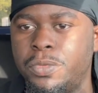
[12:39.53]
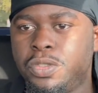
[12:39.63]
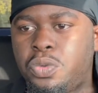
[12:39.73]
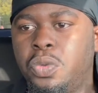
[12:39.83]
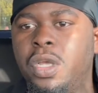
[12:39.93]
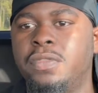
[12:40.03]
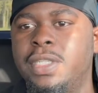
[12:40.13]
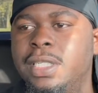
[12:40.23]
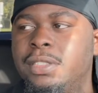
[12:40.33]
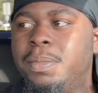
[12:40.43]
Swift
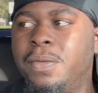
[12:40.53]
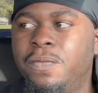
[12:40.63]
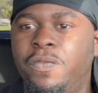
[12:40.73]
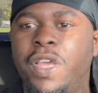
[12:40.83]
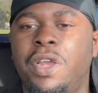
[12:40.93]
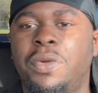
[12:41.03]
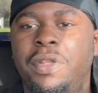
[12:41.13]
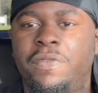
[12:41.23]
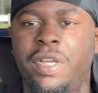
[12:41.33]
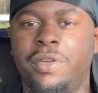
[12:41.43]
has been very,
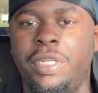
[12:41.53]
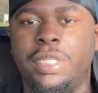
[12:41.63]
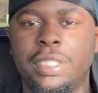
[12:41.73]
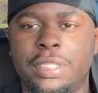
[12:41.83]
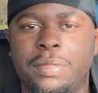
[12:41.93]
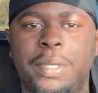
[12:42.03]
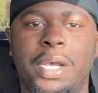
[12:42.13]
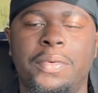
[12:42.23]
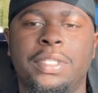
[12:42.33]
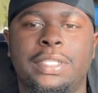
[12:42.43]
very good to me. I
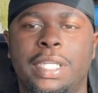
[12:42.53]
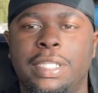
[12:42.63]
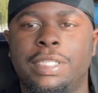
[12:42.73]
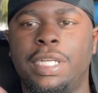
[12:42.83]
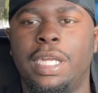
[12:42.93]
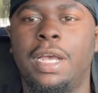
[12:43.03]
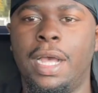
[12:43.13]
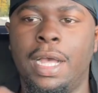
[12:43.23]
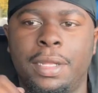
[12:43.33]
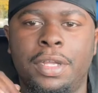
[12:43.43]
want to say shout out.
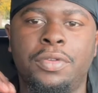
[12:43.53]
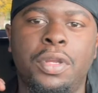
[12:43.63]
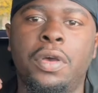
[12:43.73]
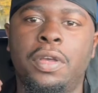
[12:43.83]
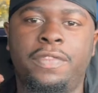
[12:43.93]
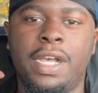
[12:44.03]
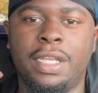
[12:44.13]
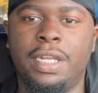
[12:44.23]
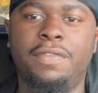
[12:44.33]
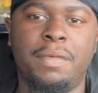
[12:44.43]
I don't know if I
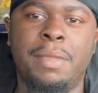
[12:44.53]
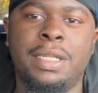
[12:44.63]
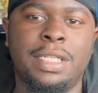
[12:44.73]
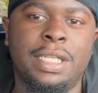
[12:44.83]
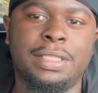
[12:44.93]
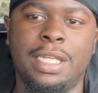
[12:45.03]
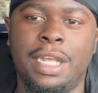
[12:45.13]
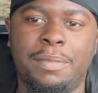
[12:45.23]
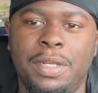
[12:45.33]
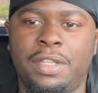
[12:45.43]
can even mention his
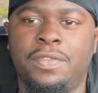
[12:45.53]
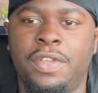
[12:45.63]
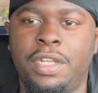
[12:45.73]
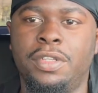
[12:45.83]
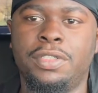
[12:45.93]
name in this video.